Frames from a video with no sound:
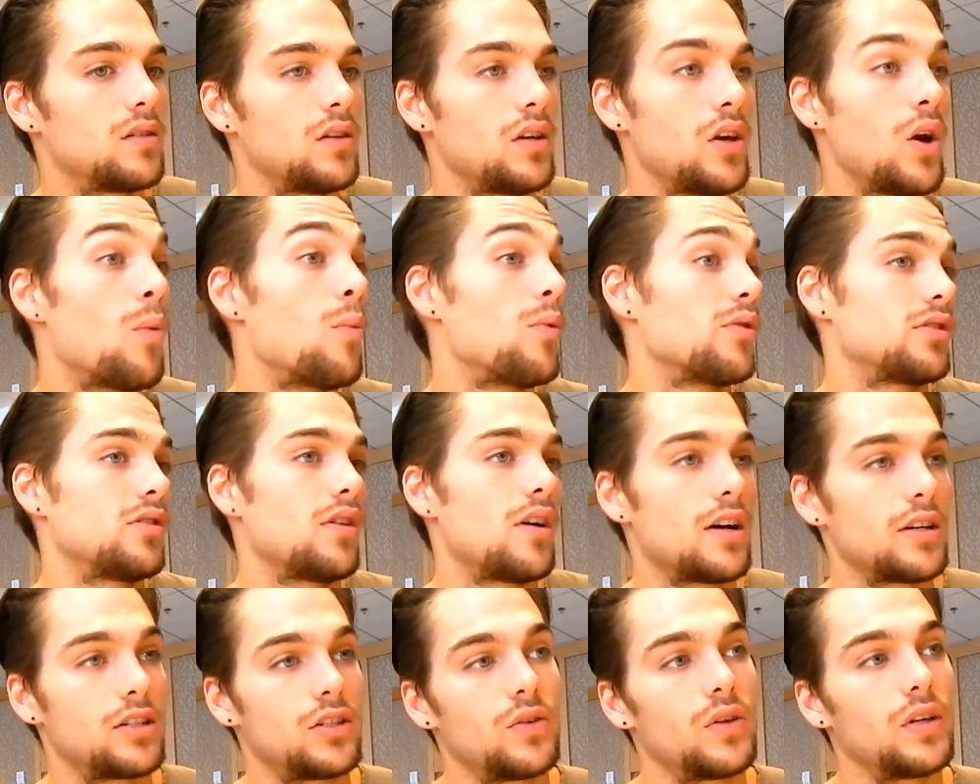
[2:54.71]
He almost
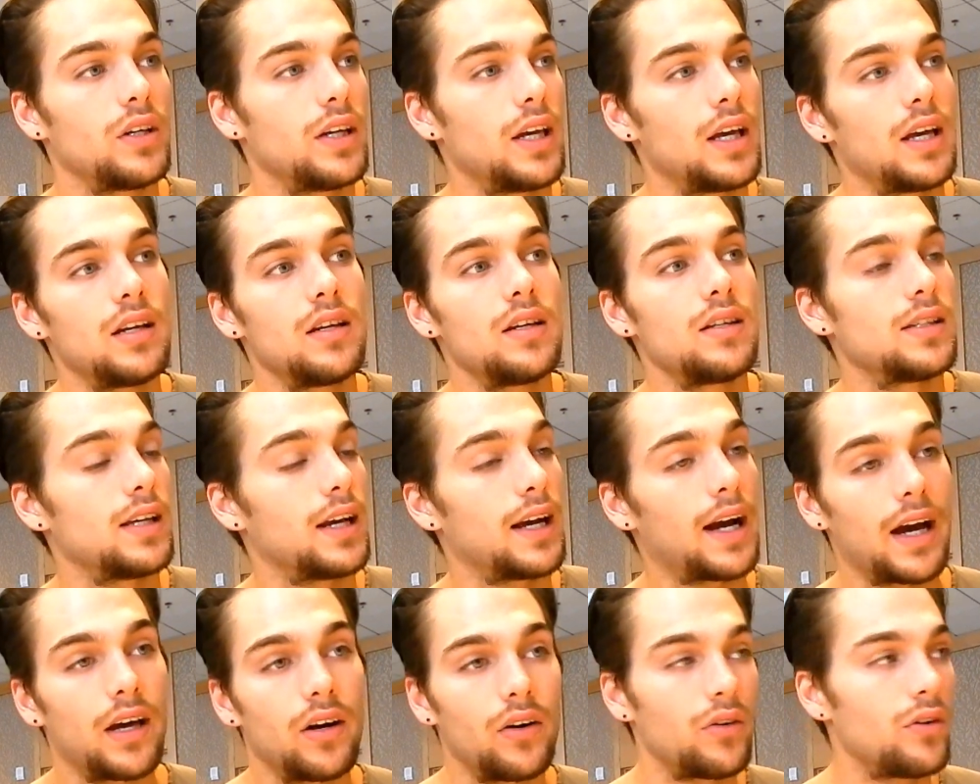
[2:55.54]
lost her again. He's
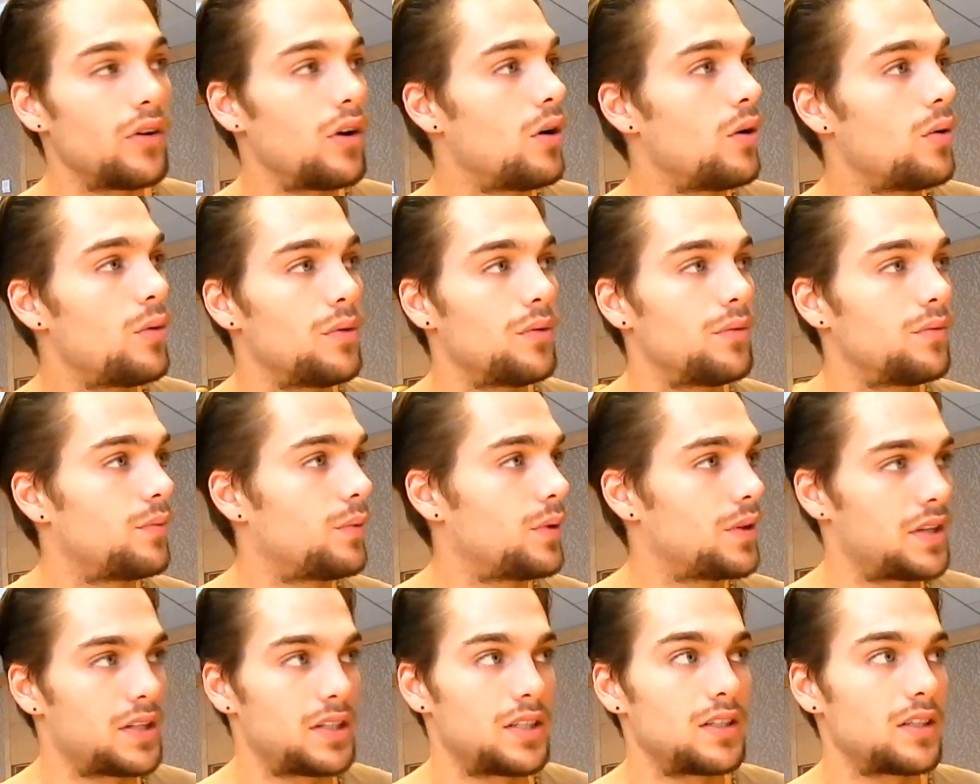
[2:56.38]
like, I don't know
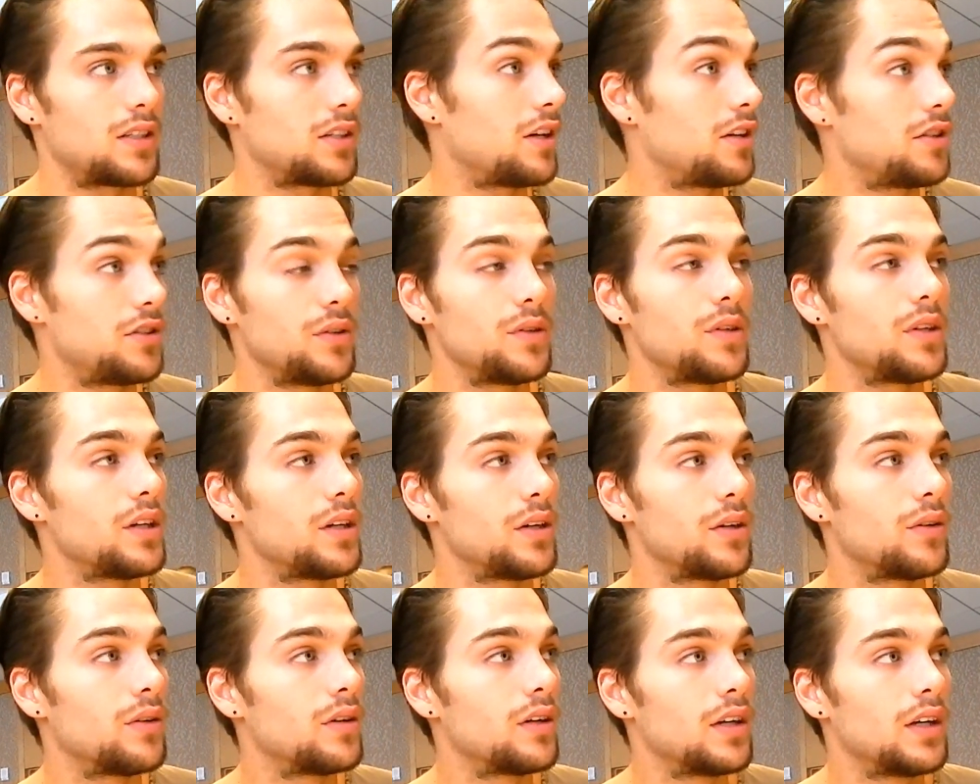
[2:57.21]
what this is going to do to
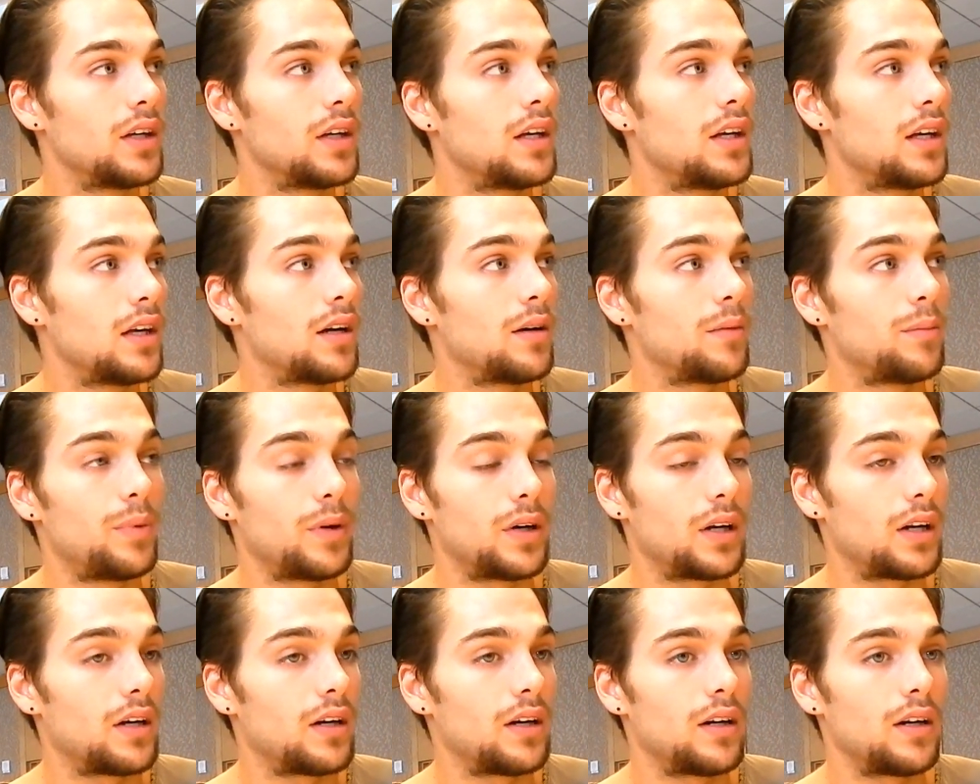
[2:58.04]
you,
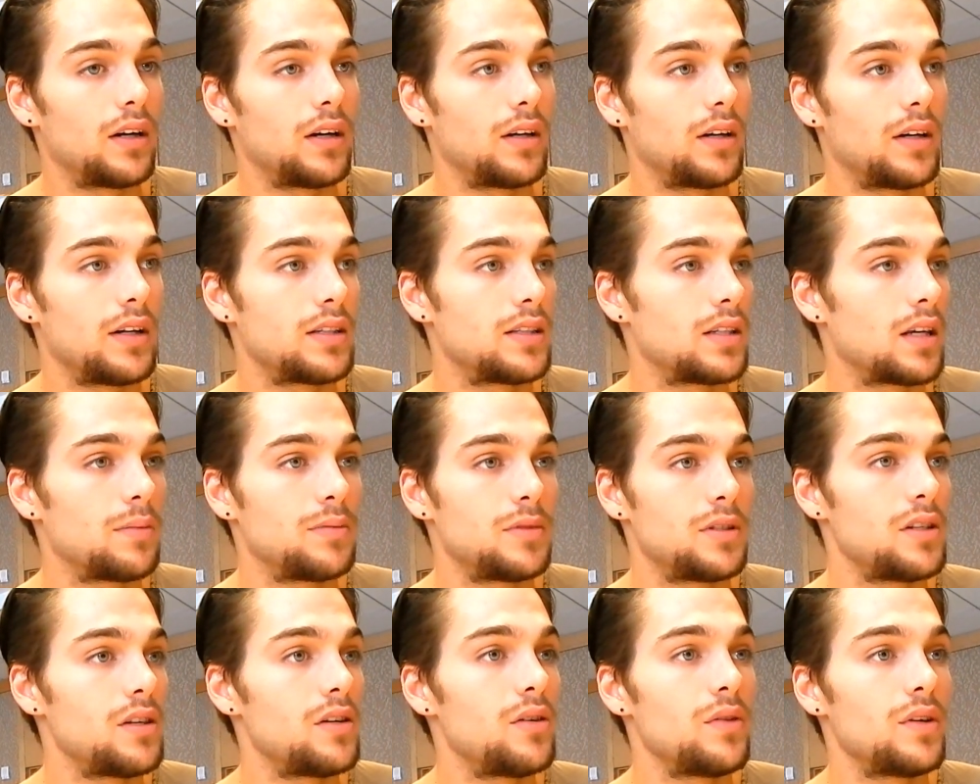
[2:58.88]
but it's
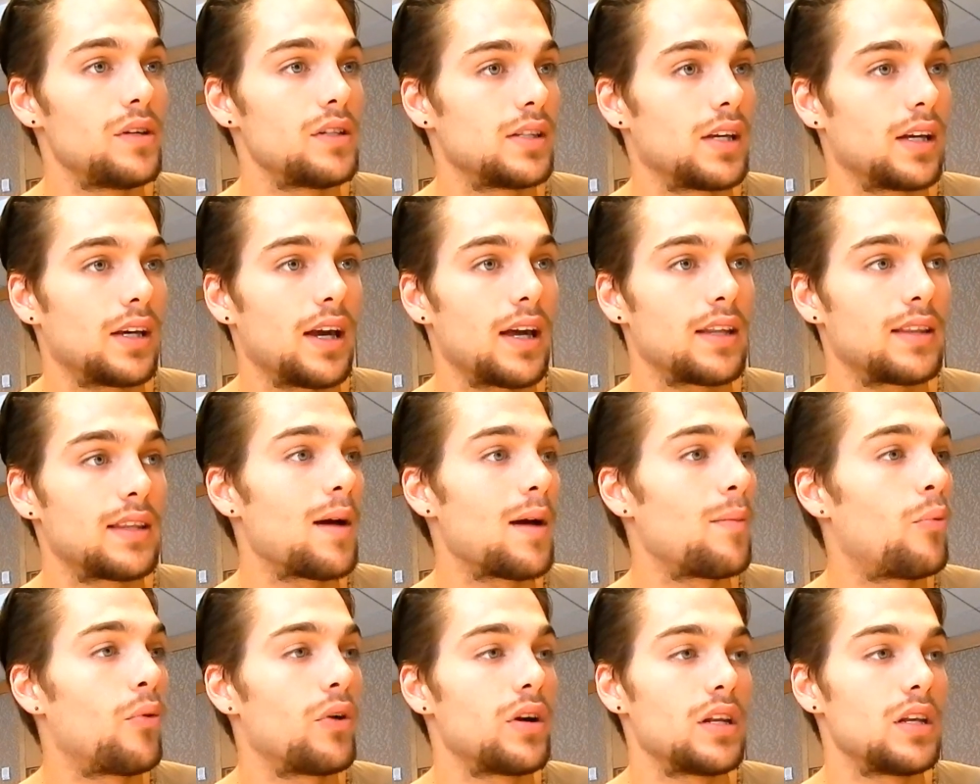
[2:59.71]
up to you. He's like, at
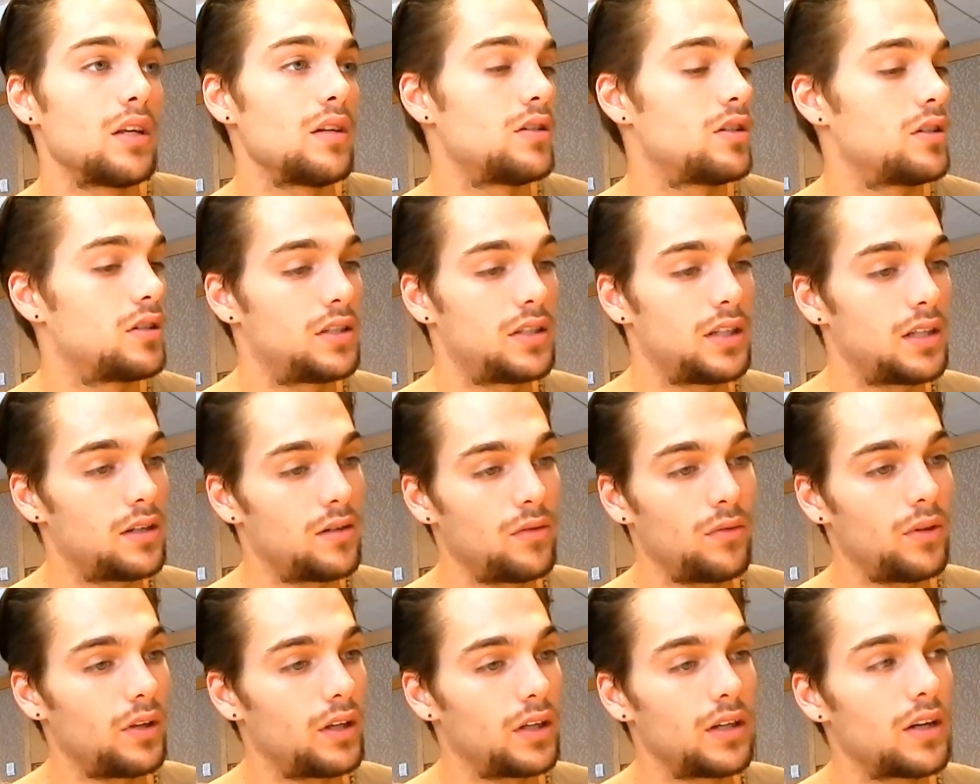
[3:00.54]
point, he just
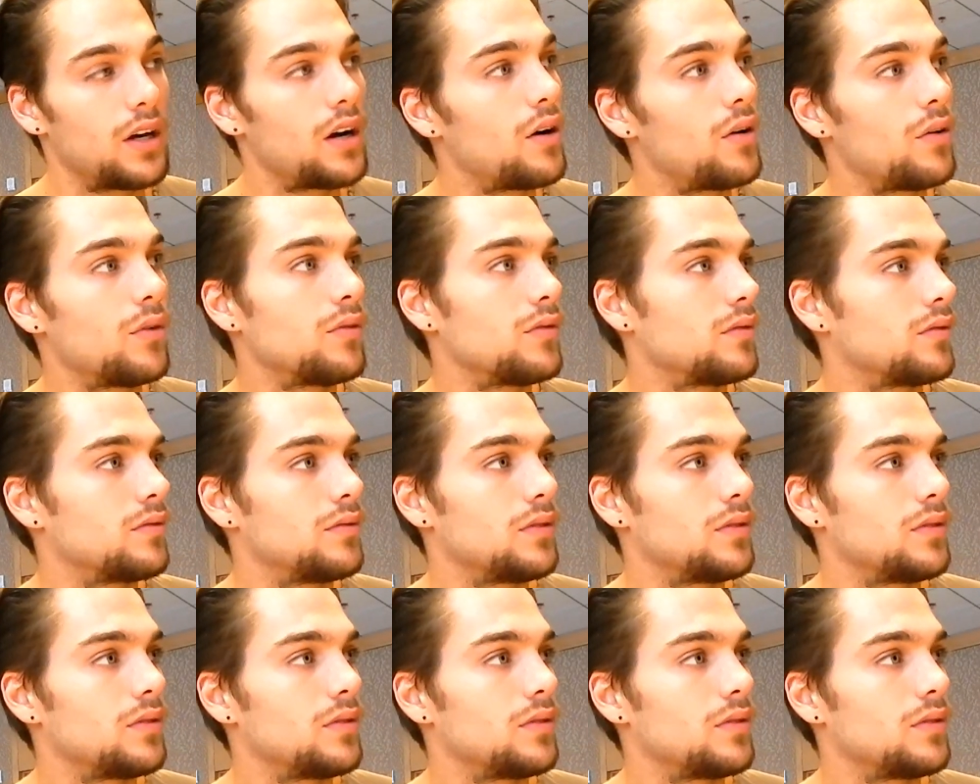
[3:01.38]
didn't really know.